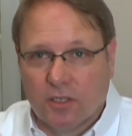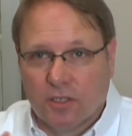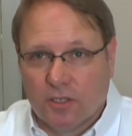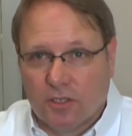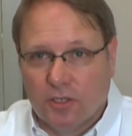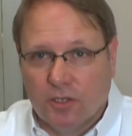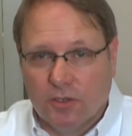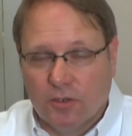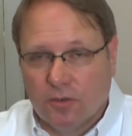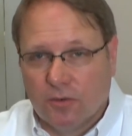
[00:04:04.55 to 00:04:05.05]

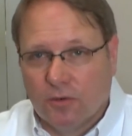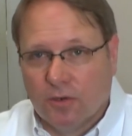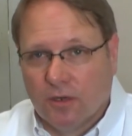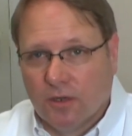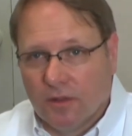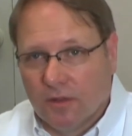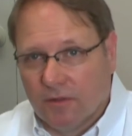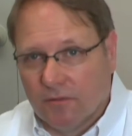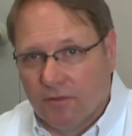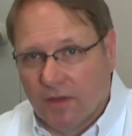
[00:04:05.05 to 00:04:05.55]
You,
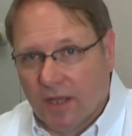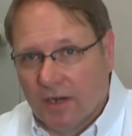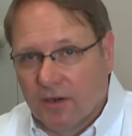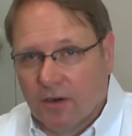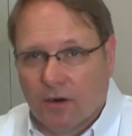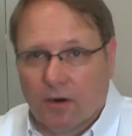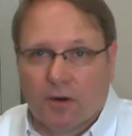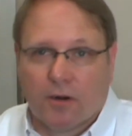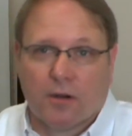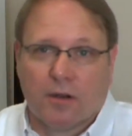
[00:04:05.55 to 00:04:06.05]
the
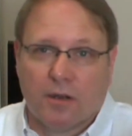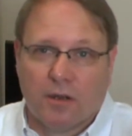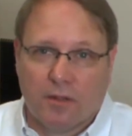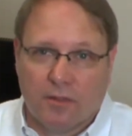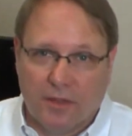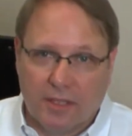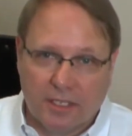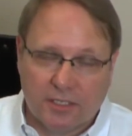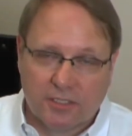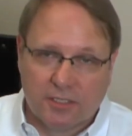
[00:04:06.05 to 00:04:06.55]
vendor,
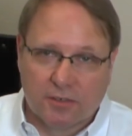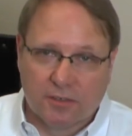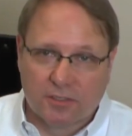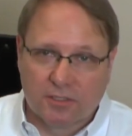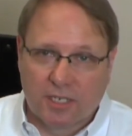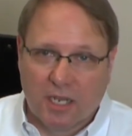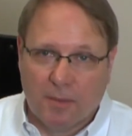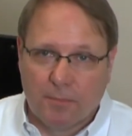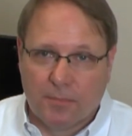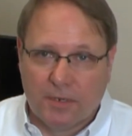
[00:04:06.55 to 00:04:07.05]
the insurance
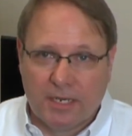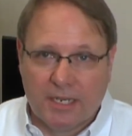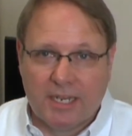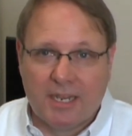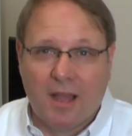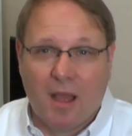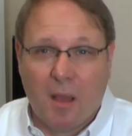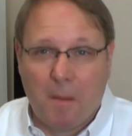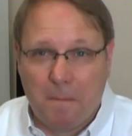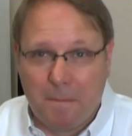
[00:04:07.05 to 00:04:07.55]

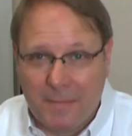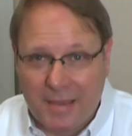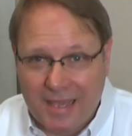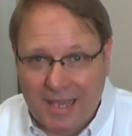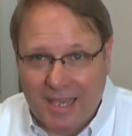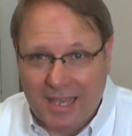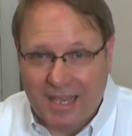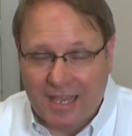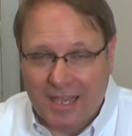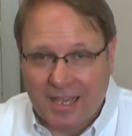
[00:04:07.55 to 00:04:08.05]
company,
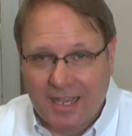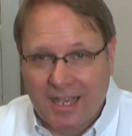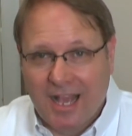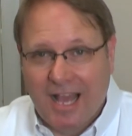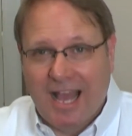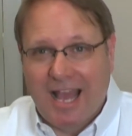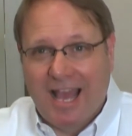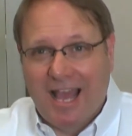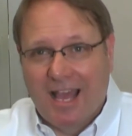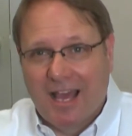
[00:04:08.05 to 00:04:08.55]
me,
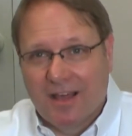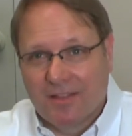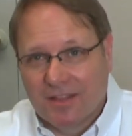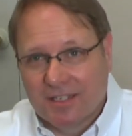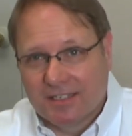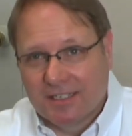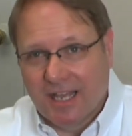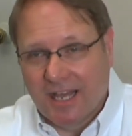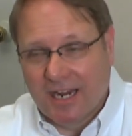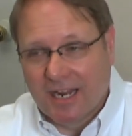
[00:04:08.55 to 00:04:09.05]
and
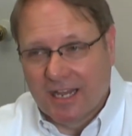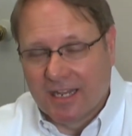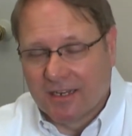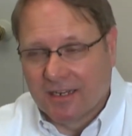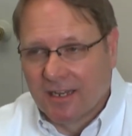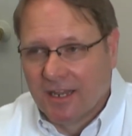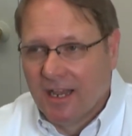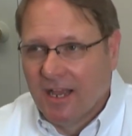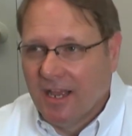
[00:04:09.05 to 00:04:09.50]
the tenant.